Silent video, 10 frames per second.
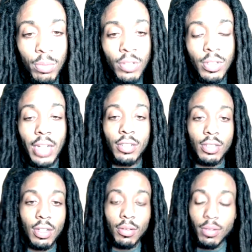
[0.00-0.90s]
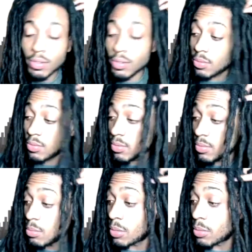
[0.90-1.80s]
on Takers though.
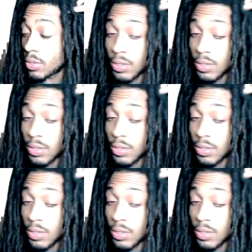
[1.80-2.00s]
Remember?